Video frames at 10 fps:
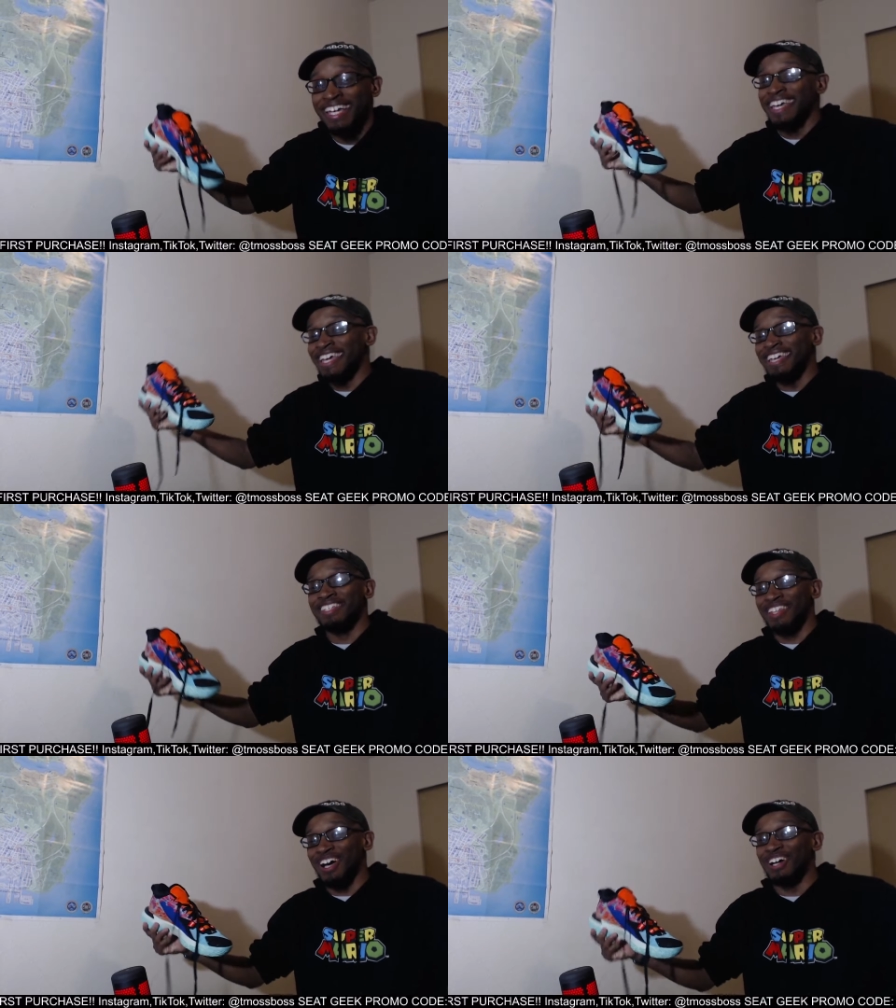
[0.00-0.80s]
He's
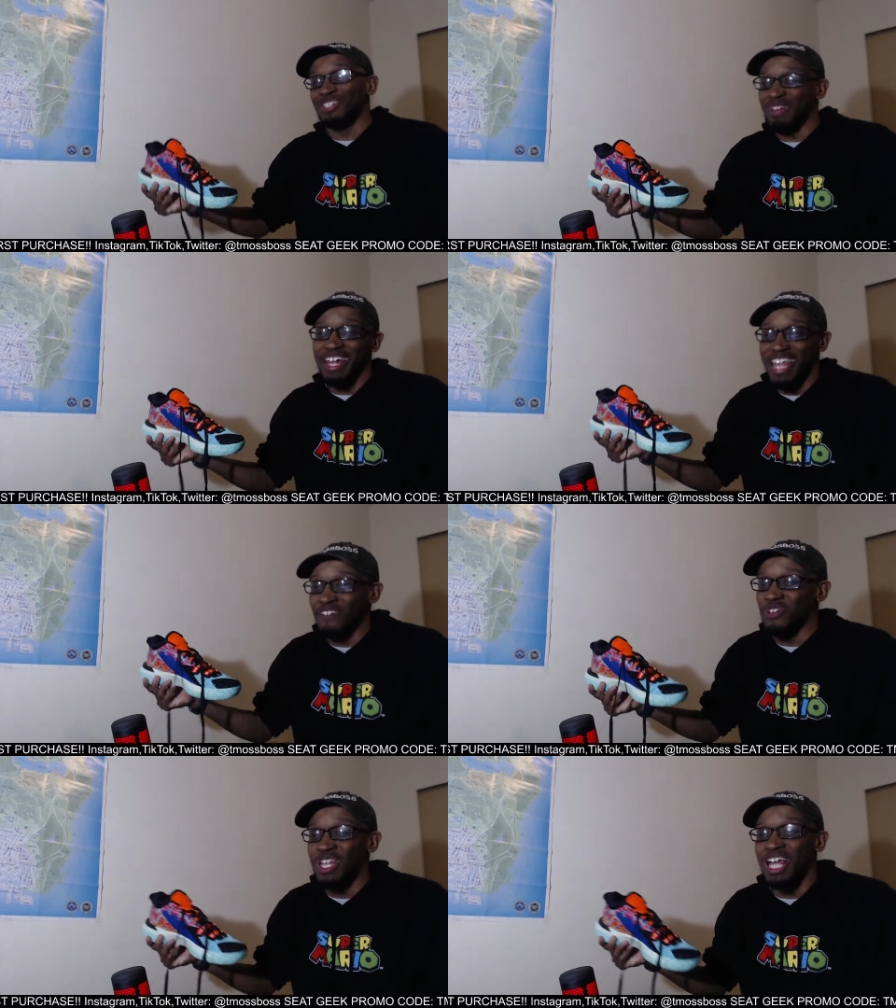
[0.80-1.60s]
a large man. I
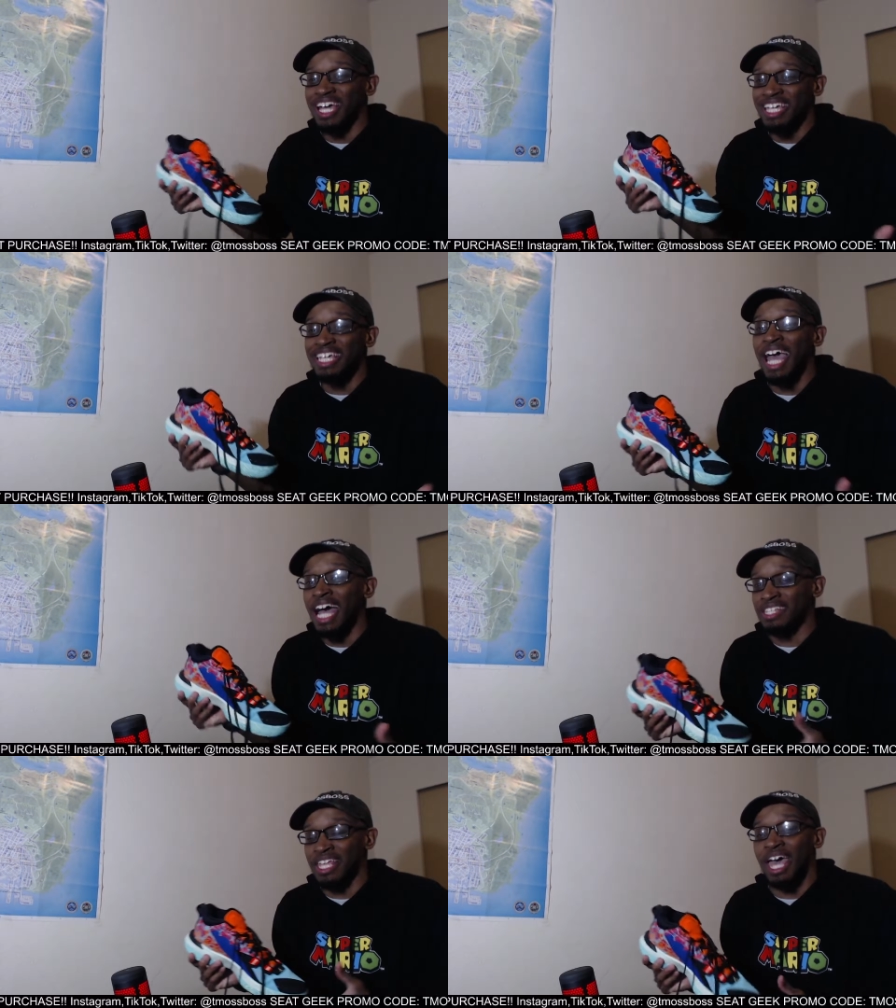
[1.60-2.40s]
feel like he
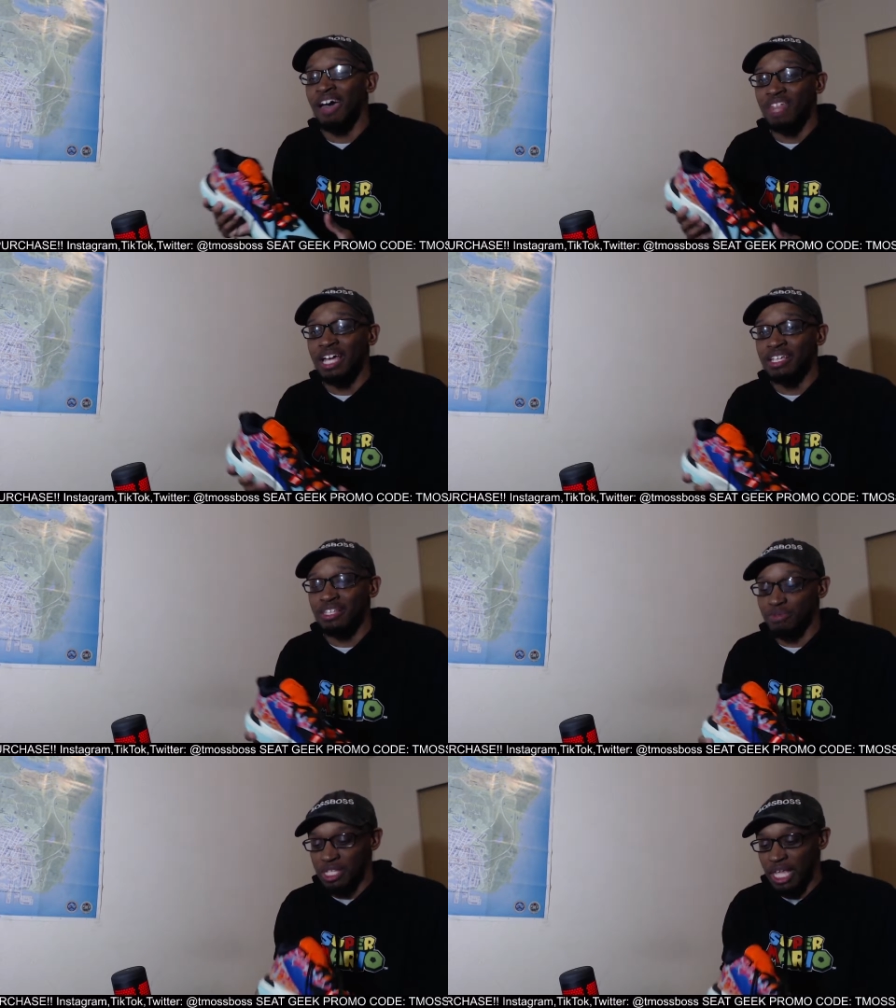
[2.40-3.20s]
has to have like
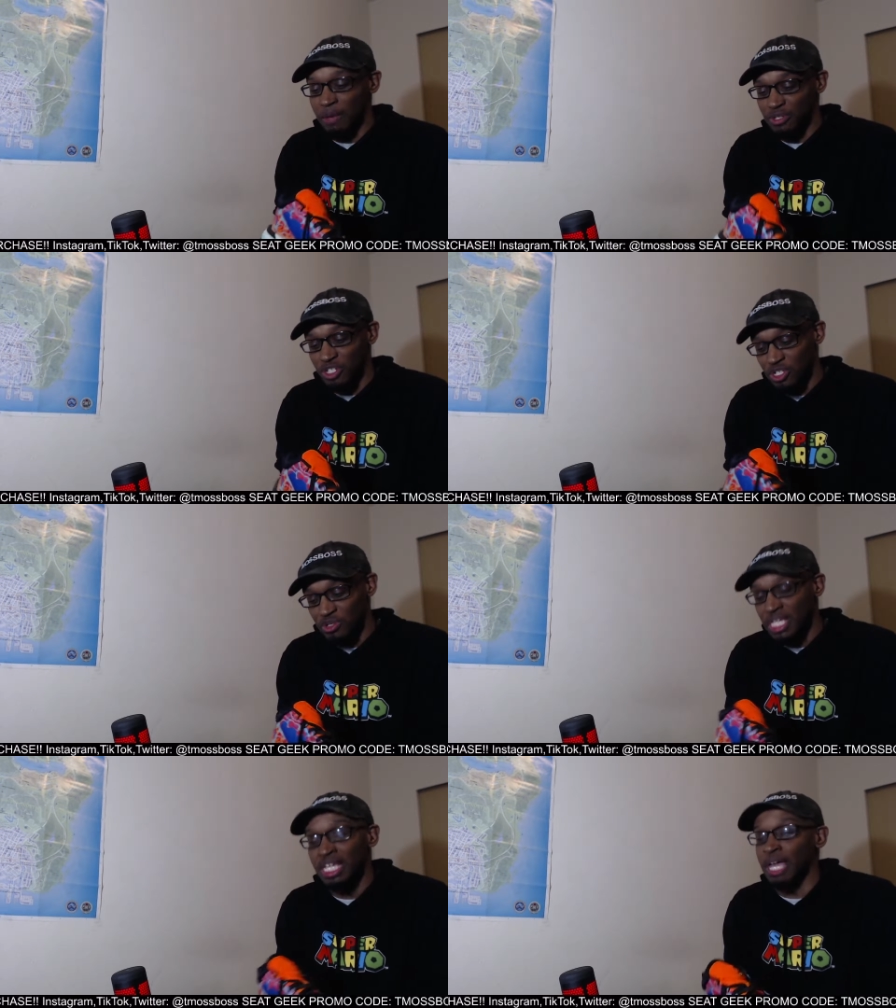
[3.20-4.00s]
some stable
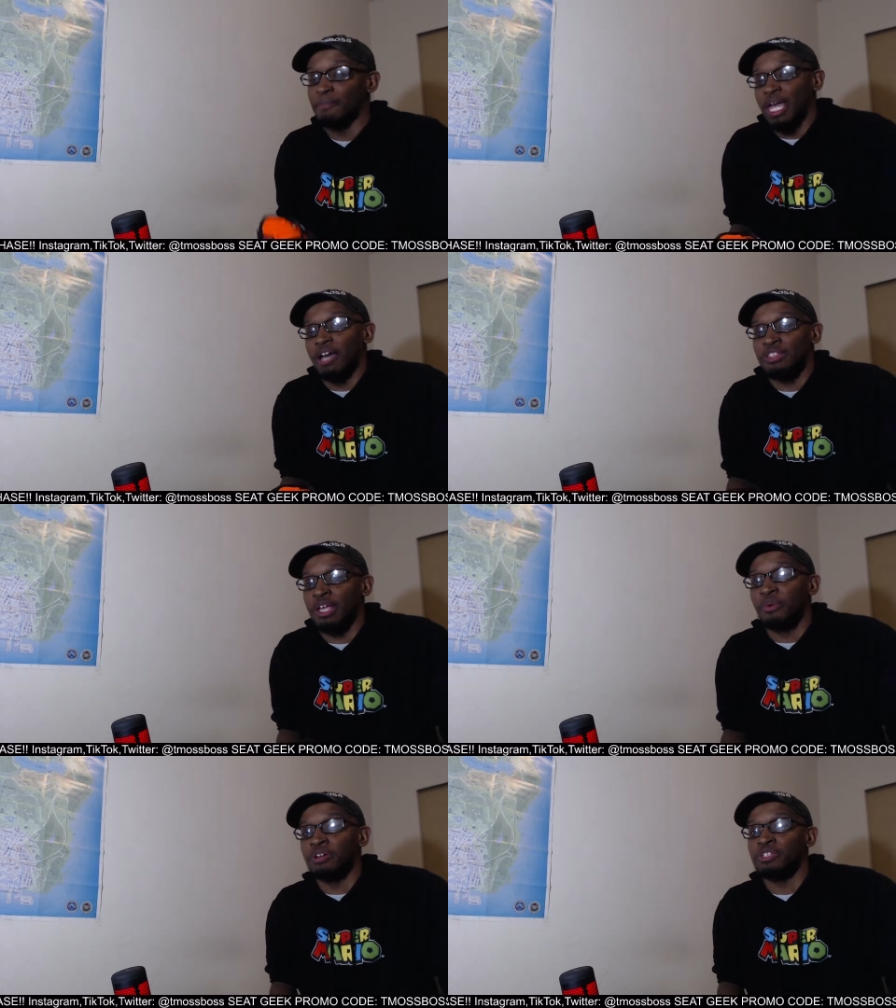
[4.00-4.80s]
shoes. He can't be out
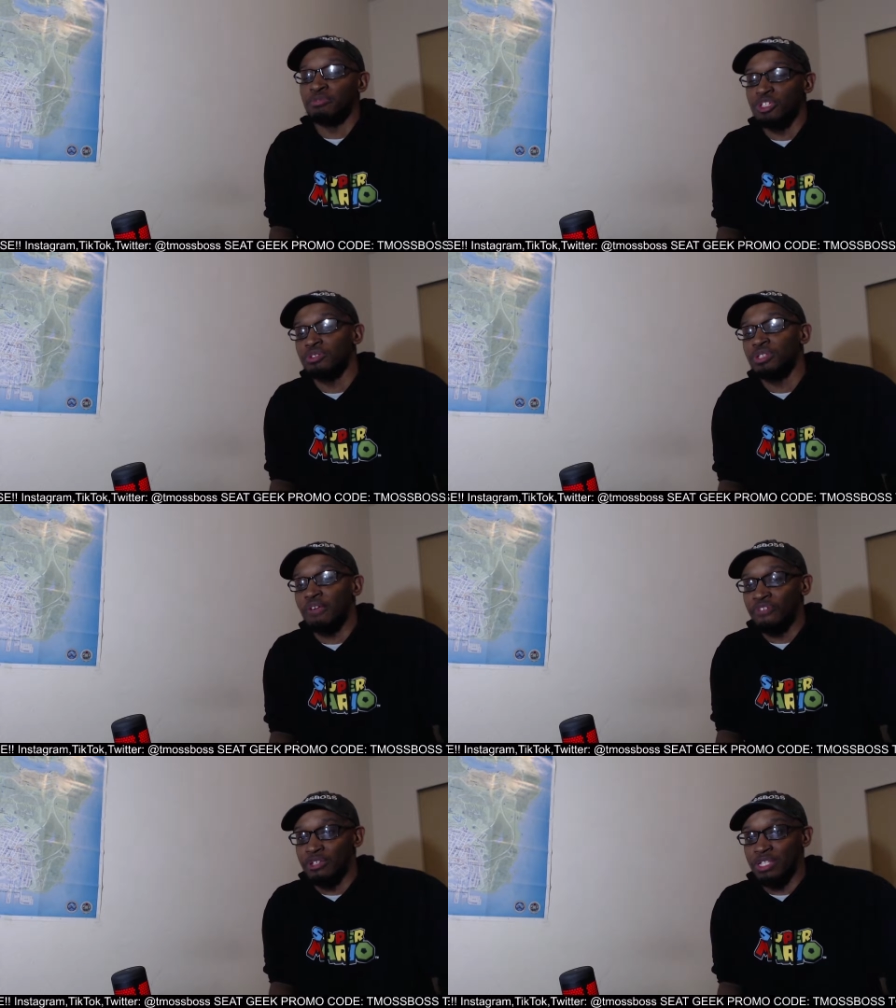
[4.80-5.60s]
there wearing some shoes
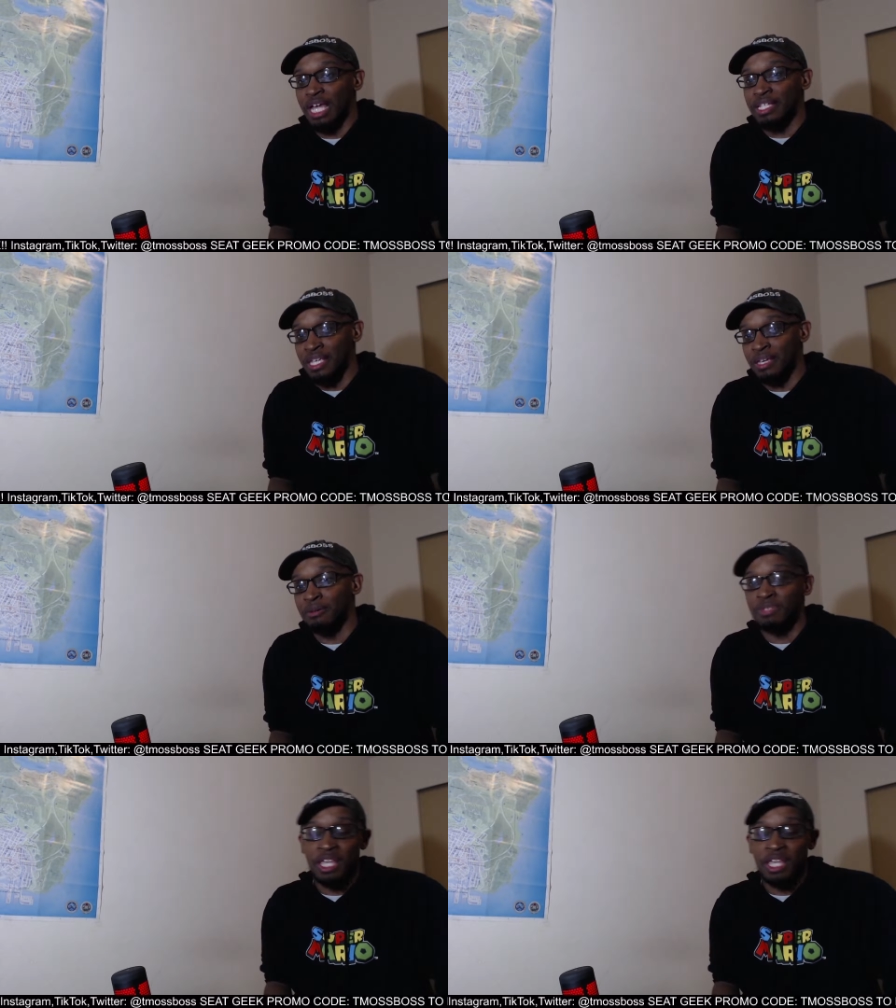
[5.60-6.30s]
that feels like Tim's.